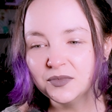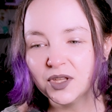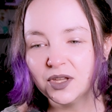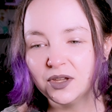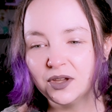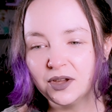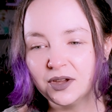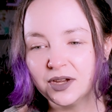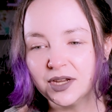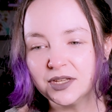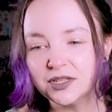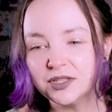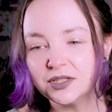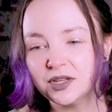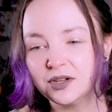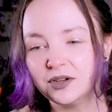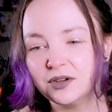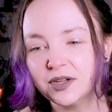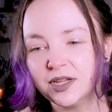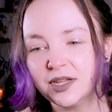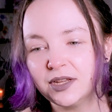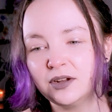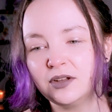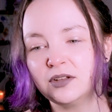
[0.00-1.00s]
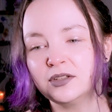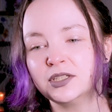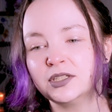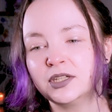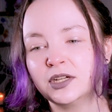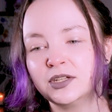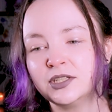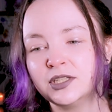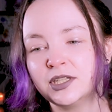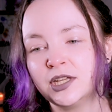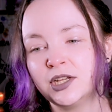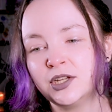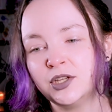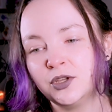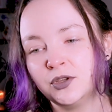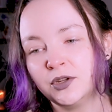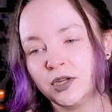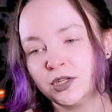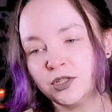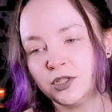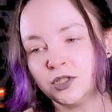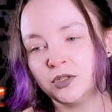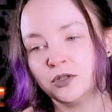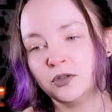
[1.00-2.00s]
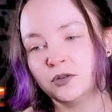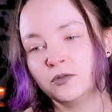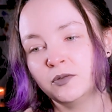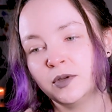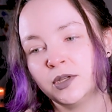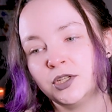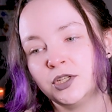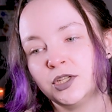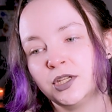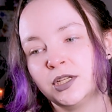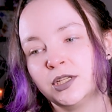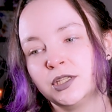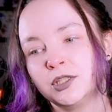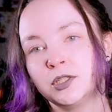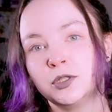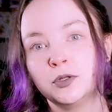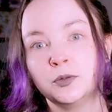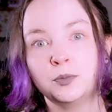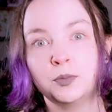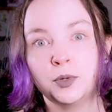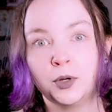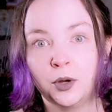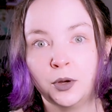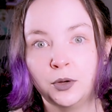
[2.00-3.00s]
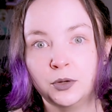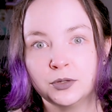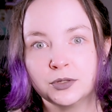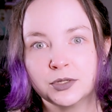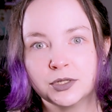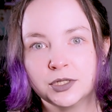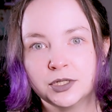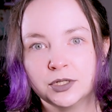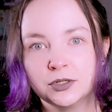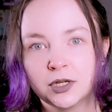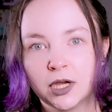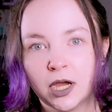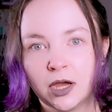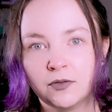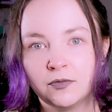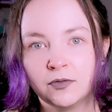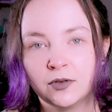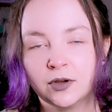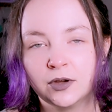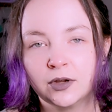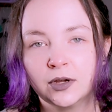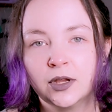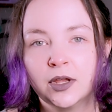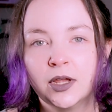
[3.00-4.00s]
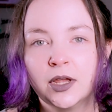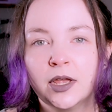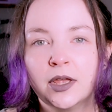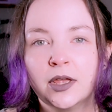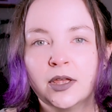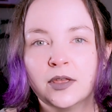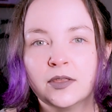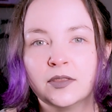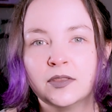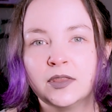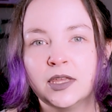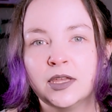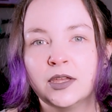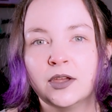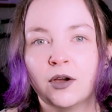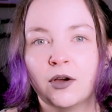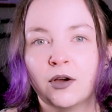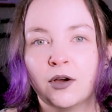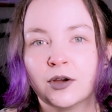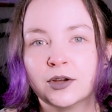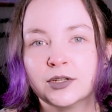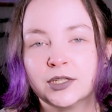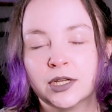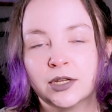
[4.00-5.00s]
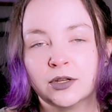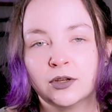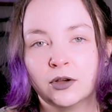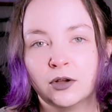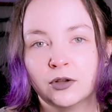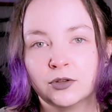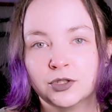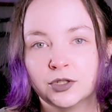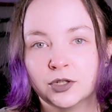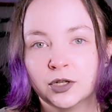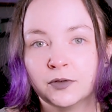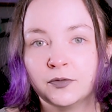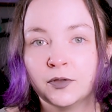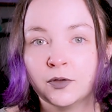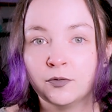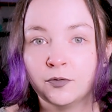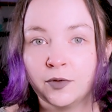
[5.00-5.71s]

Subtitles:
All right, so it all starts in Unit 2, which is supposed to cover the art and culture of the